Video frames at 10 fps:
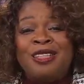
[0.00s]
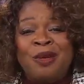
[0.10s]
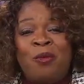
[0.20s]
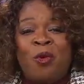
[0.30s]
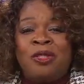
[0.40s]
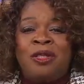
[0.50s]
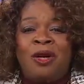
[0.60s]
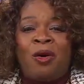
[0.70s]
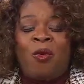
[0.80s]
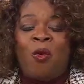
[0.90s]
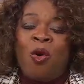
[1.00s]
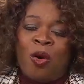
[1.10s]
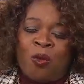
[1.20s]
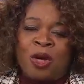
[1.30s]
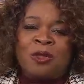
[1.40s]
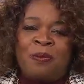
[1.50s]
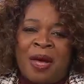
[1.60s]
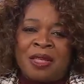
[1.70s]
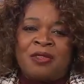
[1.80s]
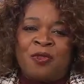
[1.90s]
it's important to know what
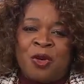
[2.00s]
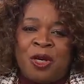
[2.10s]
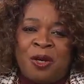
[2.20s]
works best for